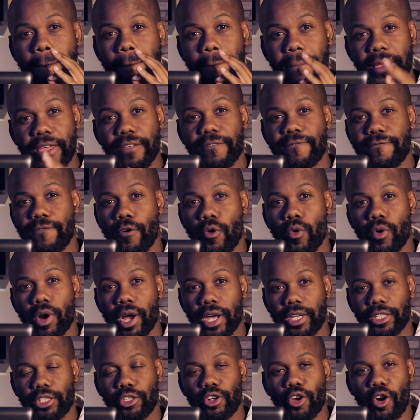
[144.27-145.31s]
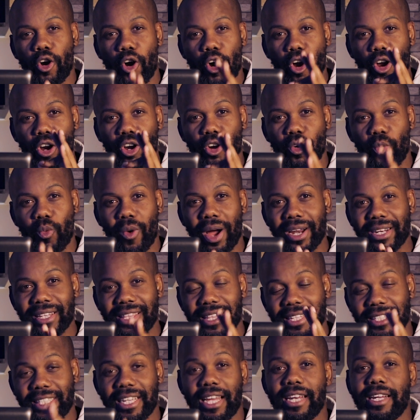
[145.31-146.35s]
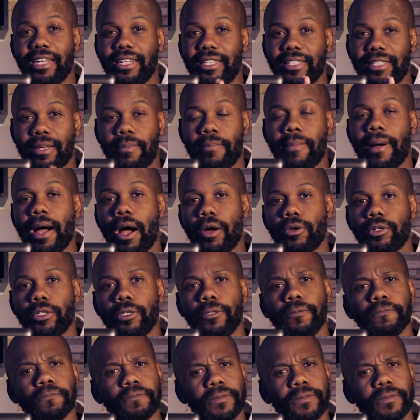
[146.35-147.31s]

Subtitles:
be focused on what the channel is about.